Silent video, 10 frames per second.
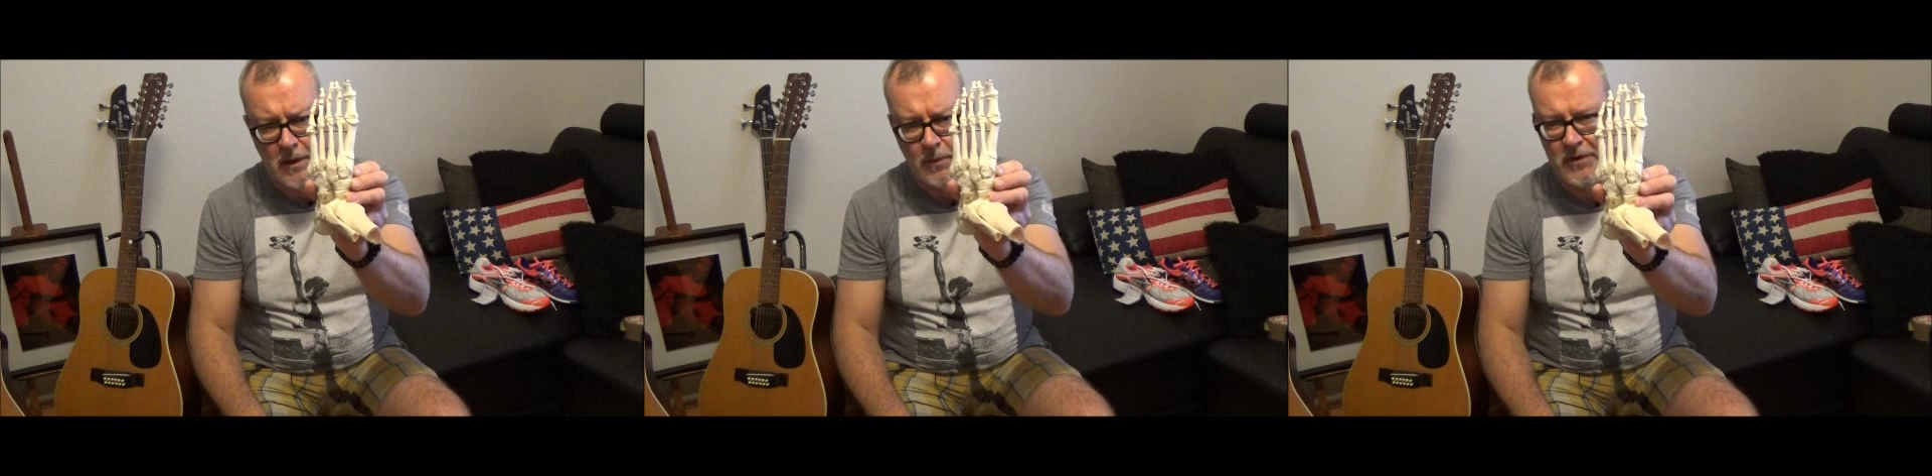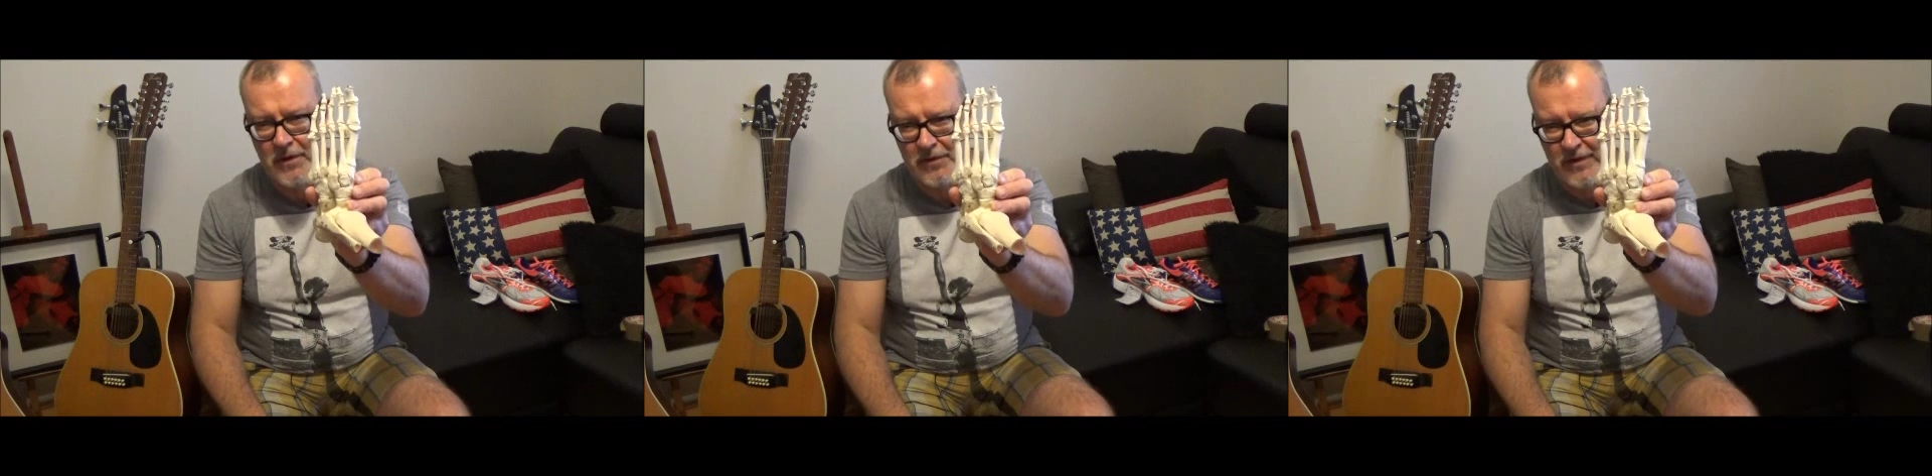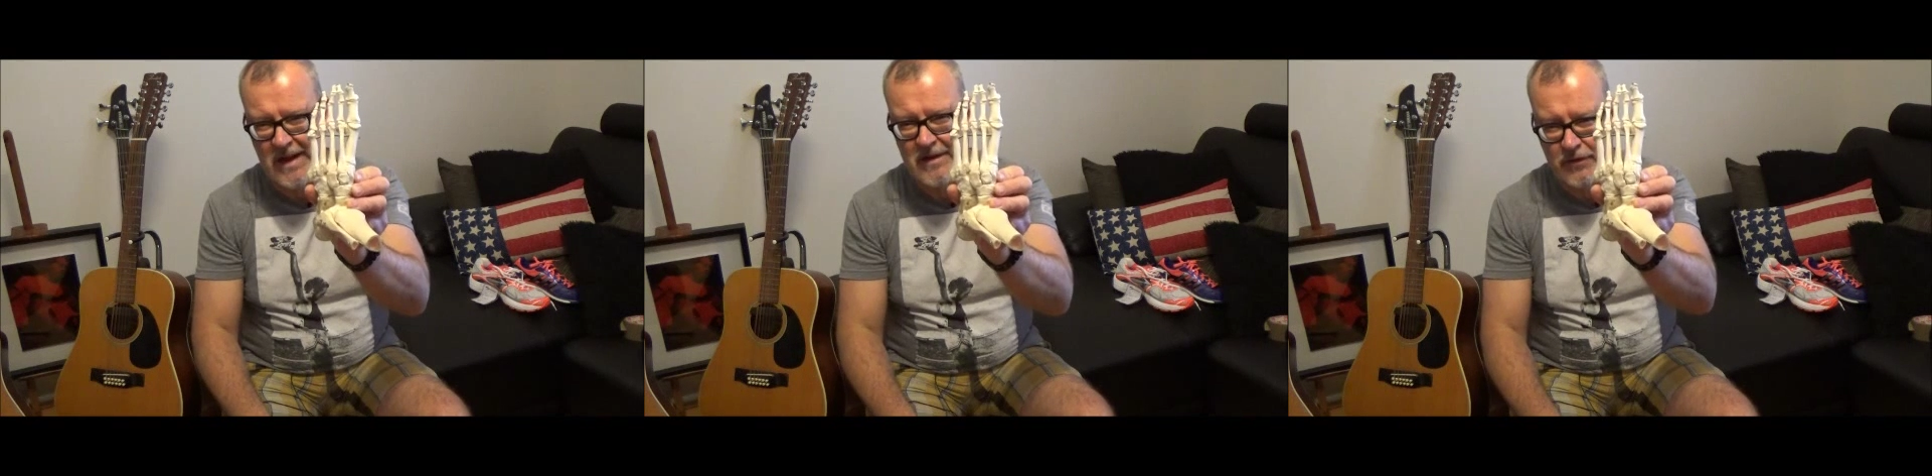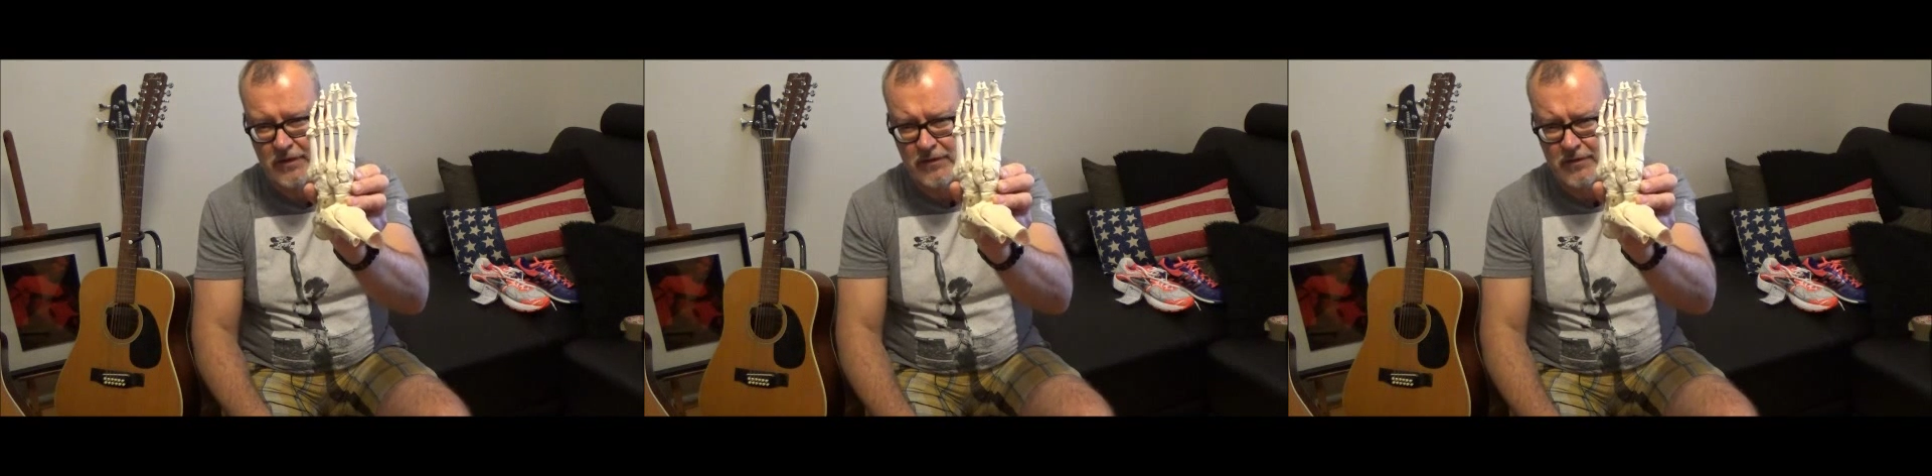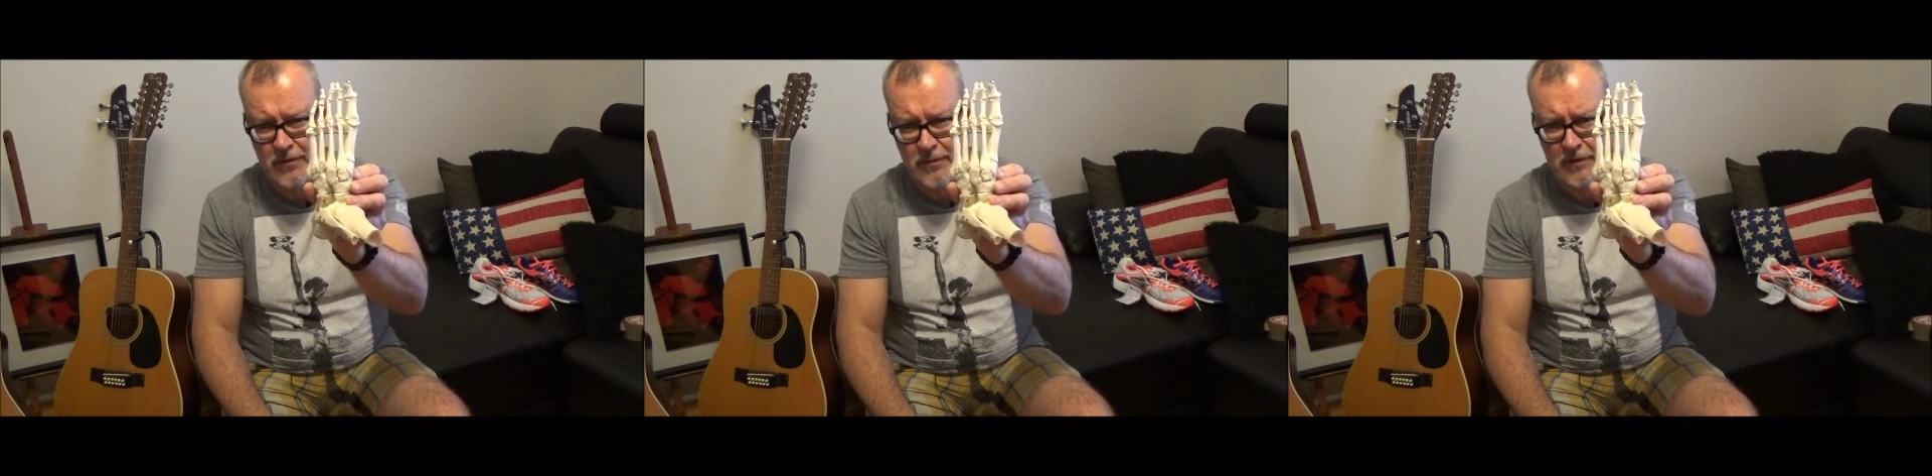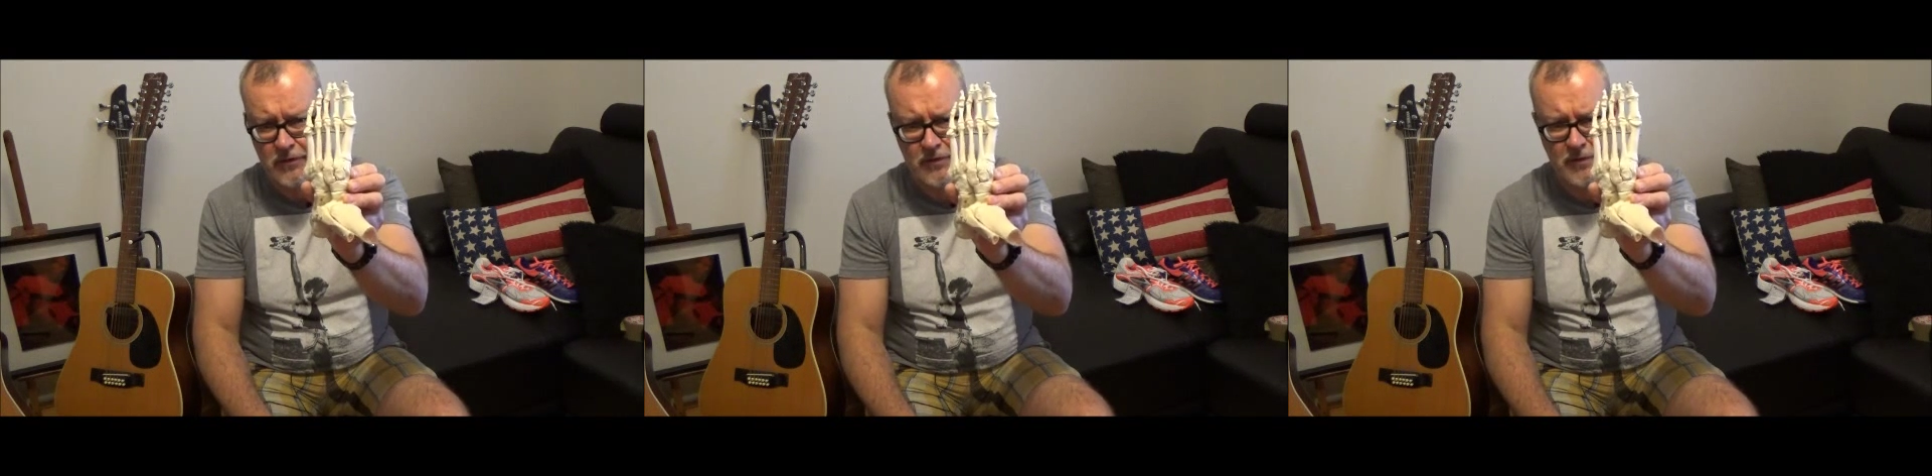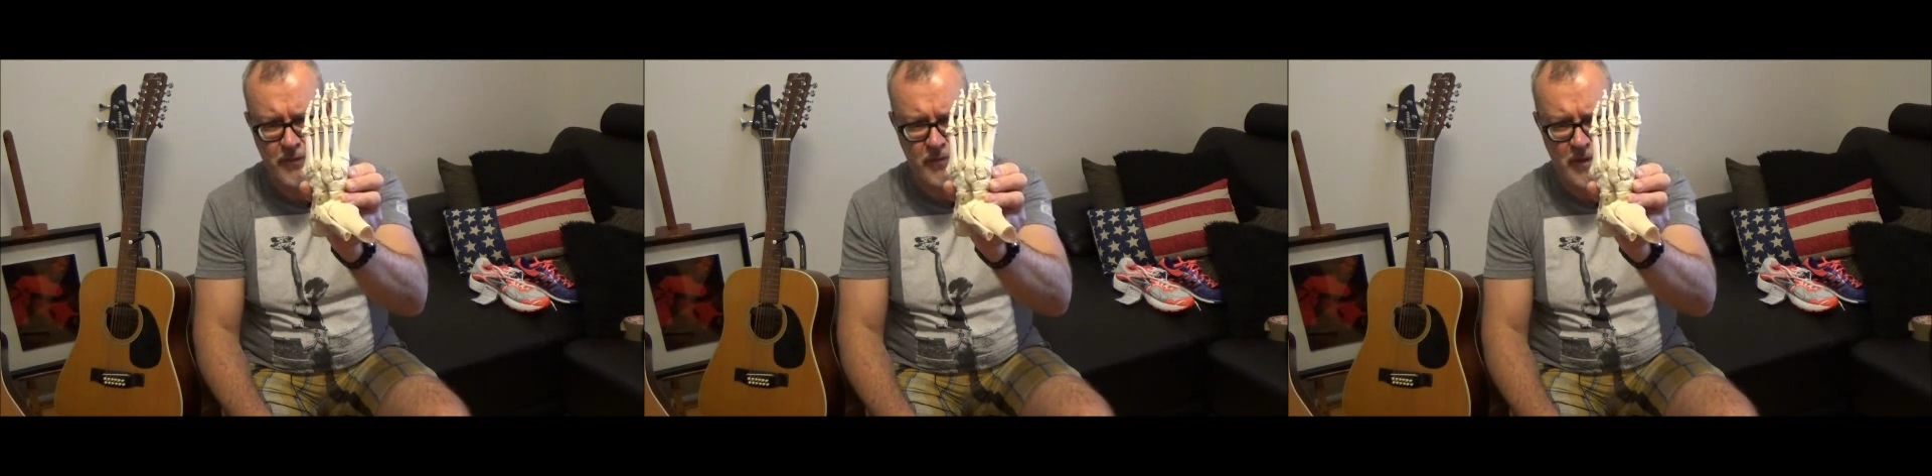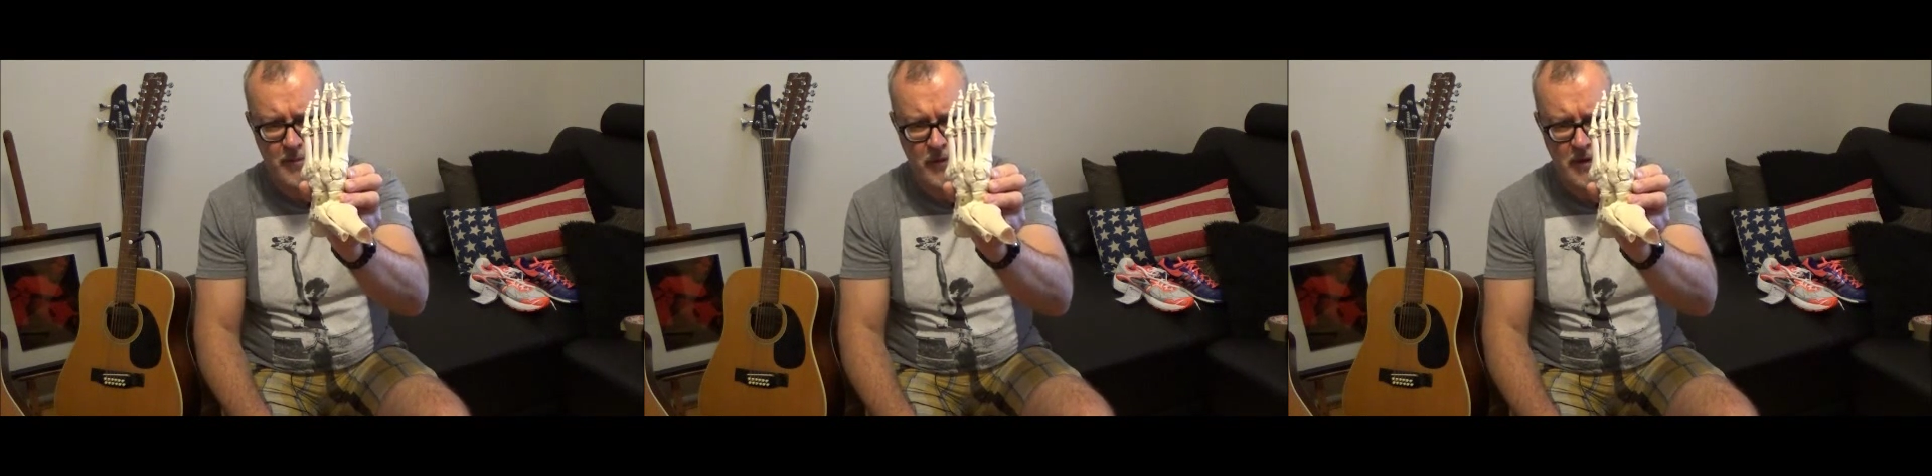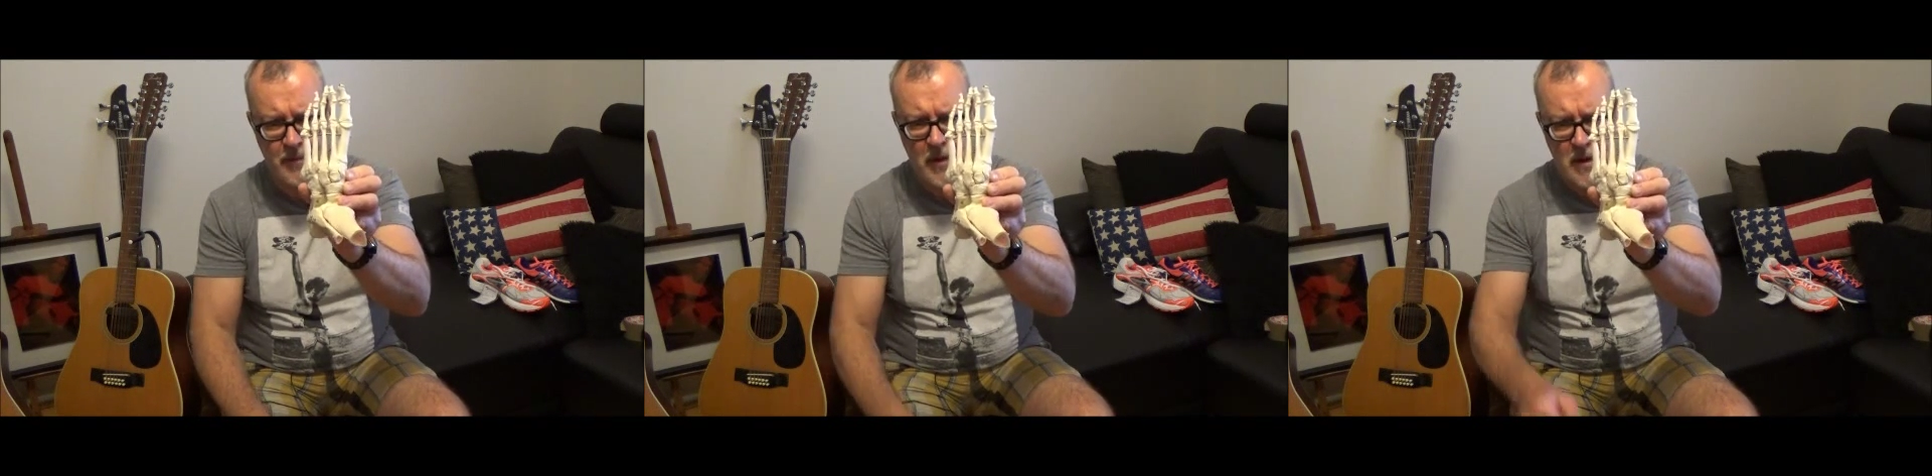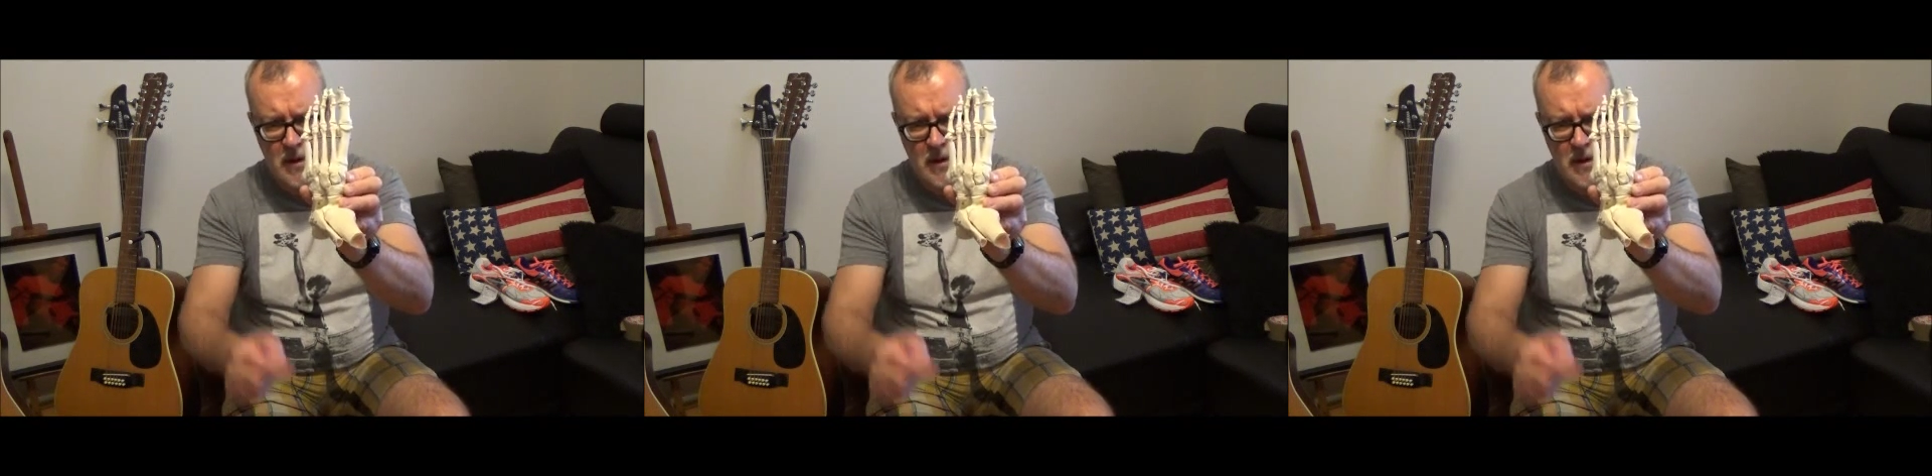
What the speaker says: we don't tend to see stress fractures in the fifth MT.